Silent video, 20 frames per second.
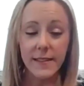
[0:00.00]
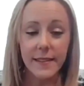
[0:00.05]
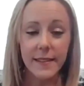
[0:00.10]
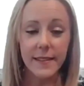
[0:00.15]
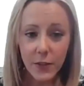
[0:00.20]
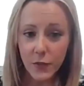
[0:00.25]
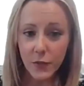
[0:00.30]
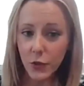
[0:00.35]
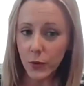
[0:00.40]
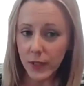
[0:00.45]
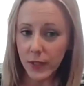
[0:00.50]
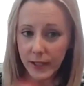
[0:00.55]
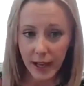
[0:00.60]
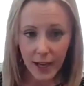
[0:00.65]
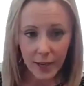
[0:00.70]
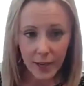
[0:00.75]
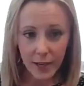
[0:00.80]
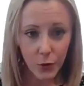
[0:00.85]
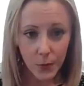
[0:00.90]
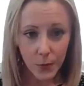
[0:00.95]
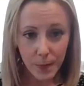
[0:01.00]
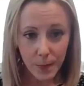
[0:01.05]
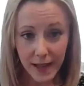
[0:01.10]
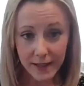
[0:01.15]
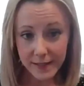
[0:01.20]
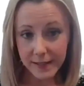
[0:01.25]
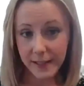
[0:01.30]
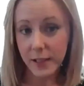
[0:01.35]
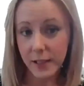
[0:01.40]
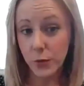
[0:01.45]
instead of doing an actual
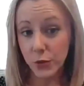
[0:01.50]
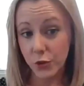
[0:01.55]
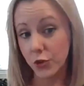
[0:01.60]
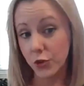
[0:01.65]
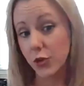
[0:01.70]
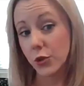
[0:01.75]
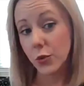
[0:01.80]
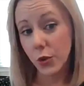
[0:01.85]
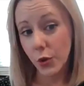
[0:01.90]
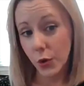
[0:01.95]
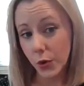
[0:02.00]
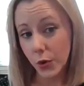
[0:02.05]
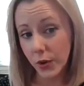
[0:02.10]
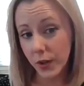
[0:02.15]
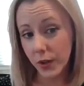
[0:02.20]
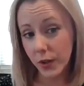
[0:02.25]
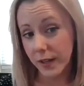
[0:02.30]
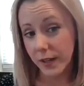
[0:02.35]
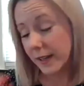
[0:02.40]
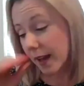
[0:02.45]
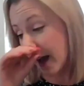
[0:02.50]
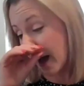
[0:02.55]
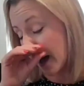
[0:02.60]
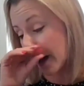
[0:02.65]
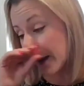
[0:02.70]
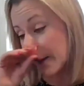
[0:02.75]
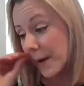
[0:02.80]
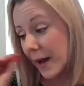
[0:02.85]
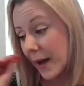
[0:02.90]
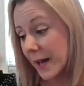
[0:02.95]
basket, which you could,
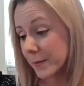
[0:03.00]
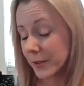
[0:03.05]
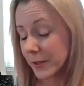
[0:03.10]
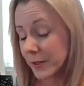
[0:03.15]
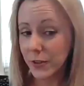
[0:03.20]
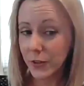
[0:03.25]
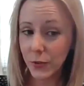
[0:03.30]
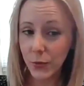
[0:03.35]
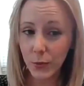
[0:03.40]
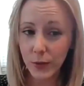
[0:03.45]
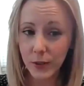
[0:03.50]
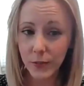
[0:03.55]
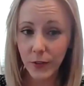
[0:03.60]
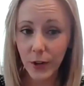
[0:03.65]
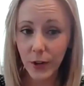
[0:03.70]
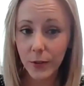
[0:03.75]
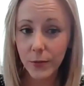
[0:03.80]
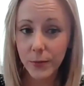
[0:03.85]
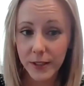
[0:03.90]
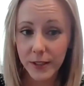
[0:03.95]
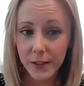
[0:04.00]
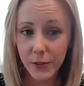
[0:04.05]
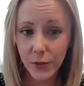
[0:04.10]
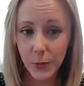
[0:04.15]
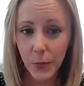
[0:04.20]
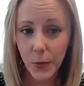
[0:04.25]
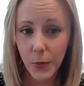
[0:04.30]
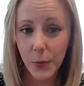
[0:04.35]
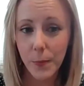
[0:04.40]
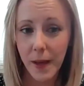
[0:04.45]
I'm going to use one of our
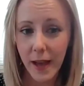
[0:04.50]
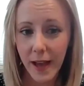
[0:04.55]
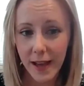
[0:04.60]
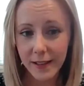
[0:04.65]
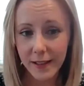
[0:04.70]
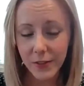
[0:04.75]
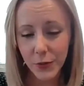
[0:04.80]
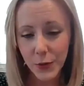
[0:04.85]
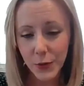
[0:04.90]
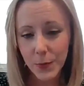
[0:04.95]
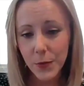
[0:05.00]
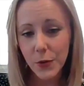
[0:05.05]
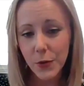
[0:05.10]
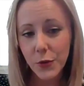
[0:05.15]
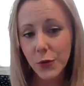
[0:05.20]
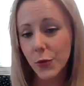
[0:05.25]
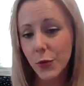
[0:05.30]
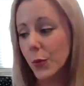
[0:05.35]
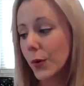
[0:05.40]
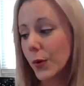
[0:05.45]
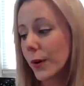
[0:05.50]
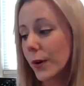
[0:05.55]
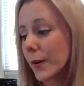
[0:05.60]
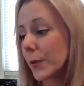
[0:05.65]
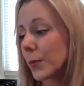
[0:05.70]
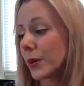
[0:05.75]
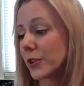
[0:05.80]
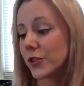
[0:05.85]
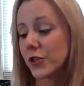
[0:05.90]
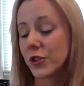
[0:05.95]
reusable bags from the
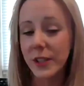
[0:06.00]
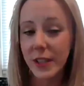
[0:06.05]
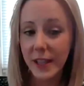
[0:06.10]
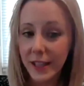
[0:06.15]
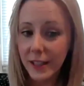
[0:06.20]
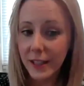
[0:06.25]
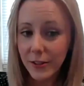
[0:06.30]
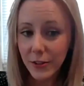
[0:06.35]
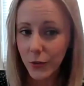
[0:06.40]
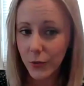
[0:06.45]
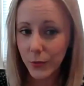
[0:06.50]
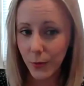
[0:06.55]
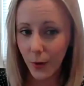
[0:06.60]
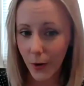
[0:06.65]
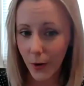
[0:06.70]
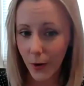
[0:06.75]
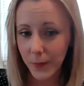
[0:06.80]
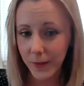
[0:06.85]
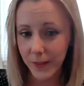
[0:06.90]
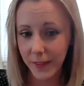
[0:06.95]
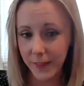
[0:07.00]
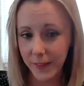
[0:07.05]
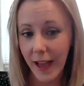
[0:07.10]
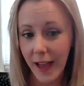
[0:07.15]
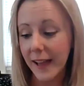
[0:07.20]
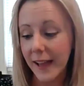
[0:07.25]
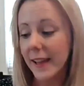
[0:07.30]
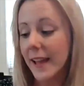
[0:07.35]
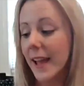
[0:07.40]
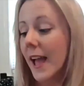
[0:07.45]
store, which you can't go wrong with
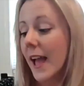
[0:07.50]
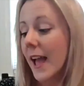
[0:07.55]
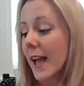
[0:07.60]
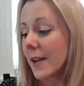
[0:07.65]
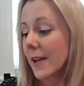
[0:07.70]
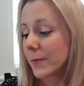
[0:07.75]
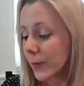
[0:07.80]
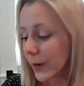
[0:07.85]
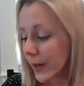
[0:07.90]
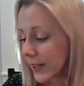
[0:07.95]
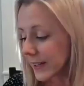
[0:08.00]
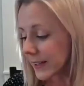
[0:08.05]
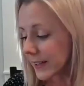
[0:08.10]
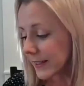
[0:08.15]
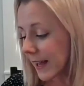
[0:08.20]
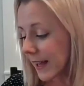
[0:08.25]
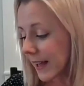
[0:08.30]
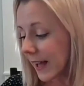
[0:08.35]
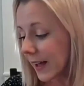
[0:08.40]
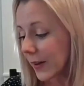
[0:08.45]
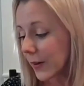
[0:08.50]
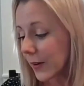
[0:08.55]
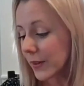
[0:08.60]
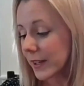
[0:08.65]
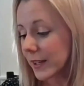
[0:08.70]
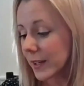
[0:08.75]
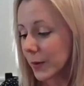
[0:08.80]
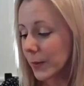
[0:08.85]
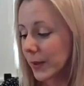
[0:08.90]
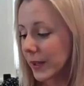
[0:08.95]
that. And right
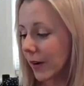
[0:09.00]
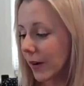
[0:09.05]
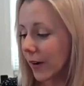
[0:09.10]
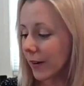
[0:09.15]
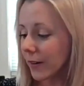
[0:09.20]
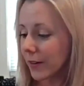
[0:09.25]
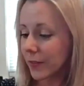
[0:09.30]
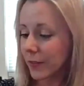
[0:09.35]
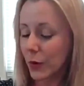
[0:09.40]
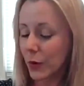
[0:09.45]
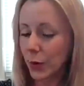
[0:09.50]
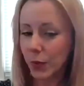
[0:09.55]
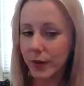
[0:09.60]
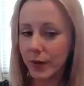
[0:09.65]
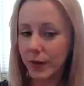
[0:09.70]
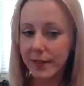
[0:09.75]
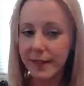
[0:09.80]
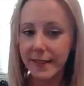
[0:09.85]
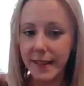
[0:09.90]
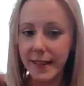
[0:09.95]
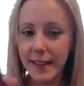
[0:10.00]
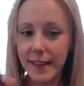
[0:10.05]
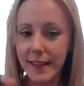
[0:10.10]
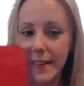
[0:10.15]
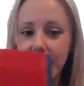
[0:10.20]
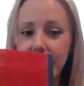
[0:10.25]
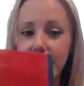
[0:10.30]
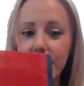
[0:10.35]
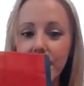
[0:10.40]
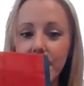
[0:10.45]
now, here we are, of course,
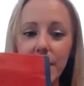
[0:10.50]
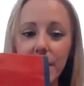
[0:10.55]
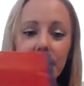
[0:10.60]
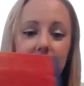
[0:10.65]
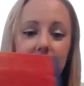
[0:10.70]
in the